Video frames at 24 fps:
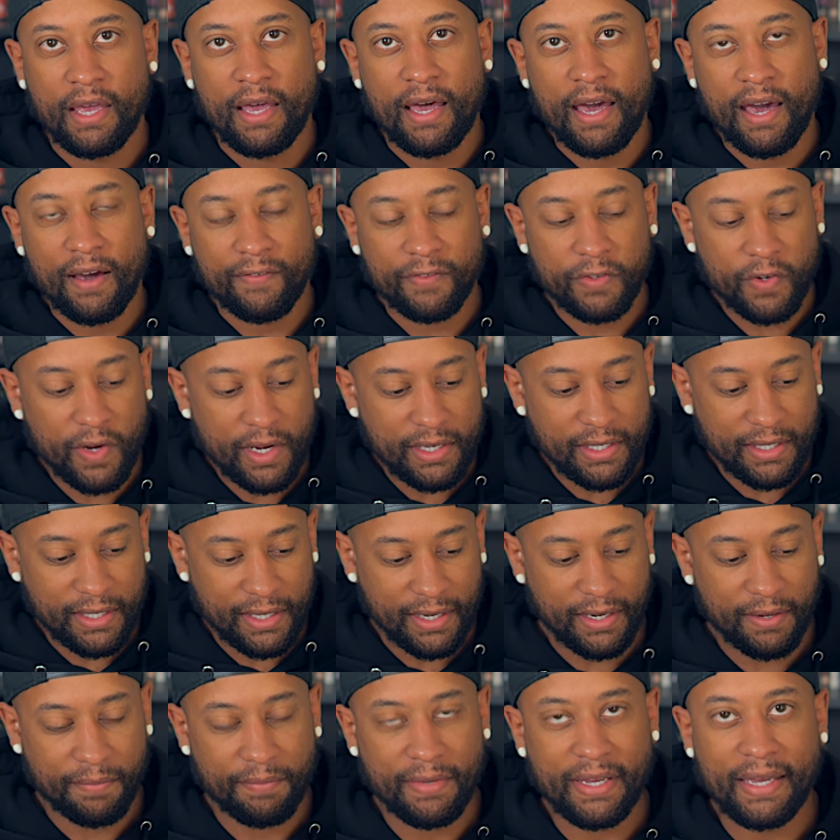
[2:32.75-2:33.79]
after I
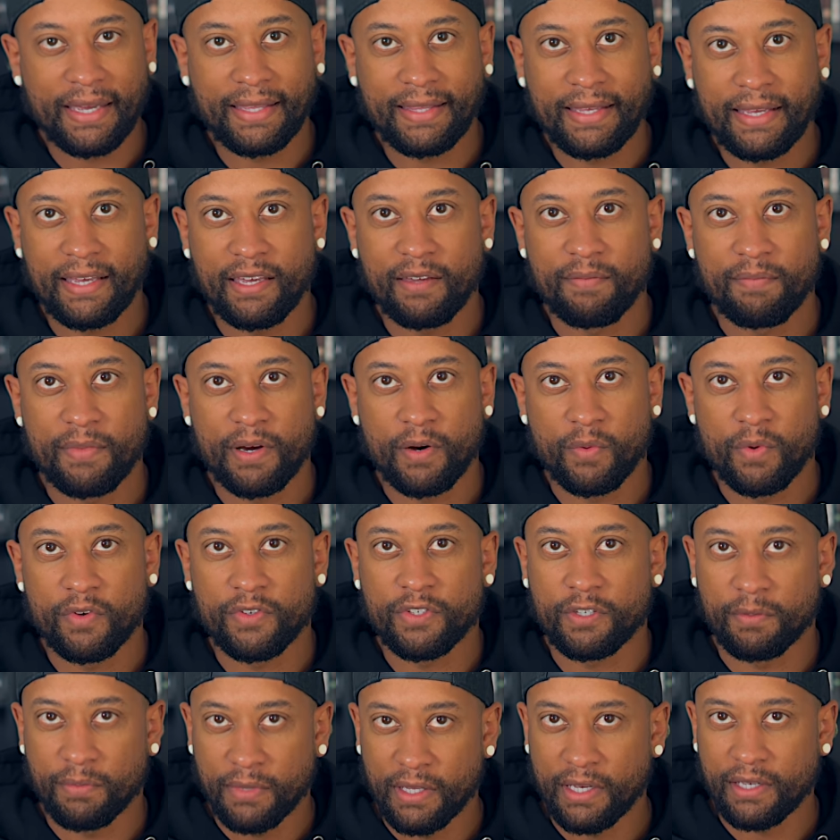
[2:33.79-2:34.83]
sent him an email with
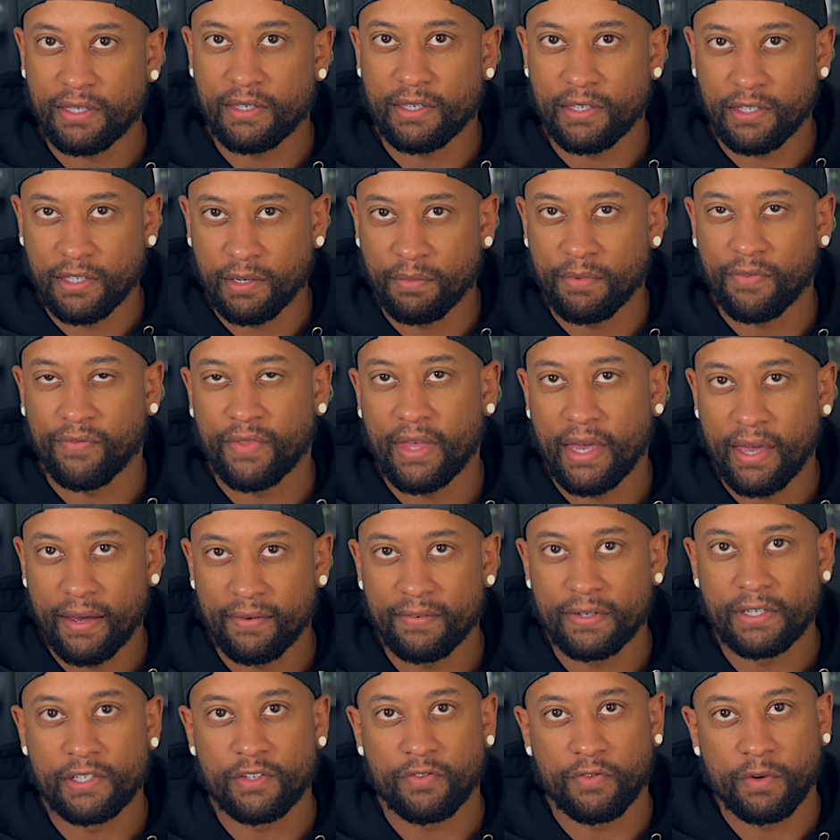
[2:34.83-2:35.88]
some links to some of the
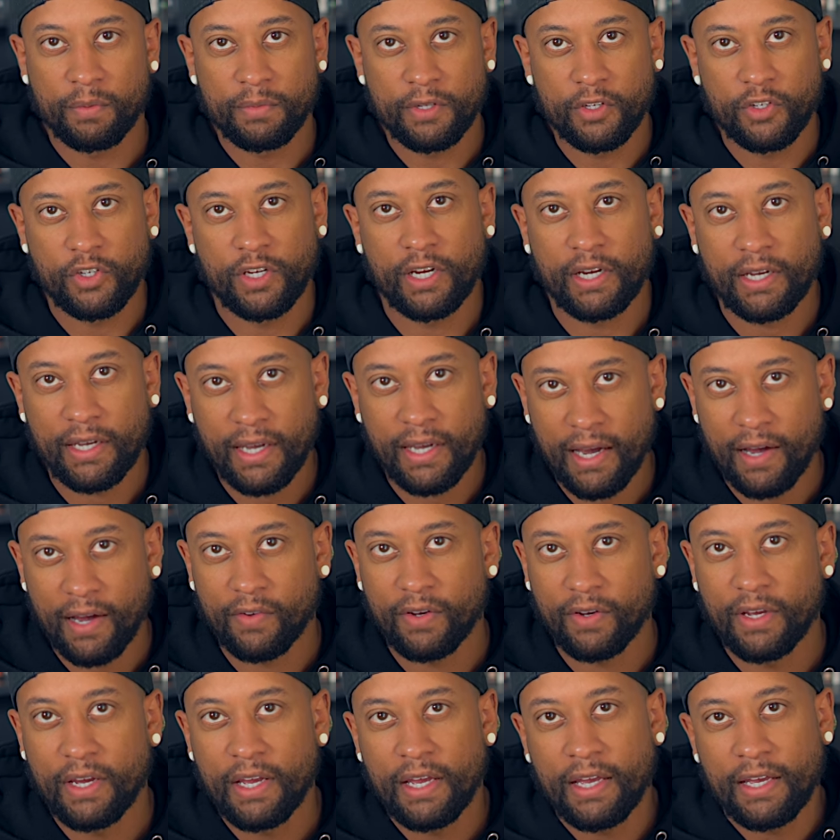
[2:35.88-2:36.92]
evidence for him to check
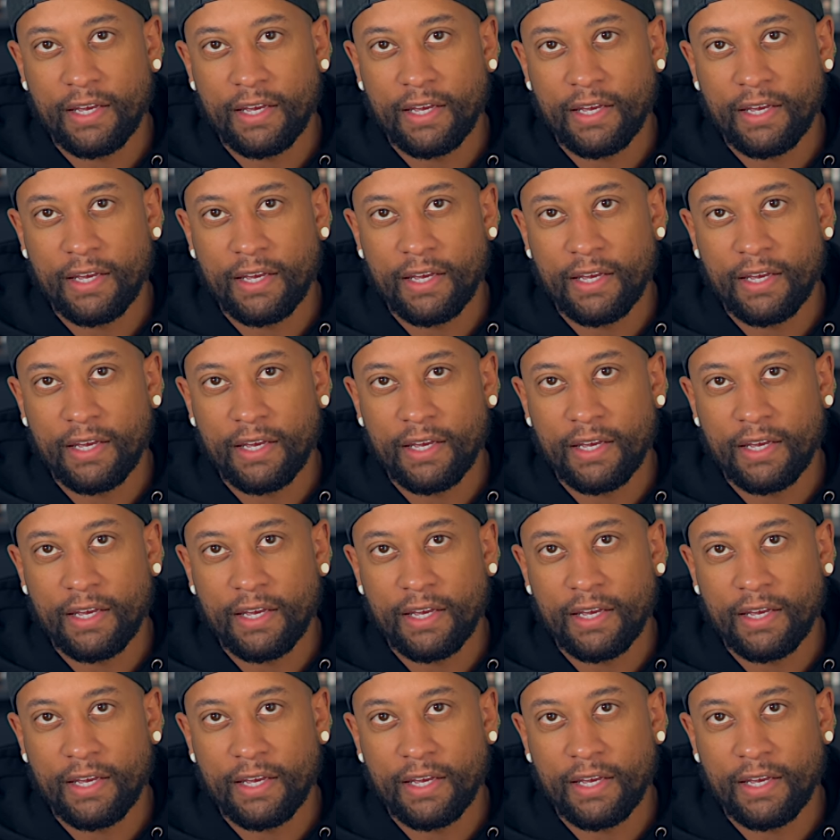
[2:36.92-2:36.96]
out,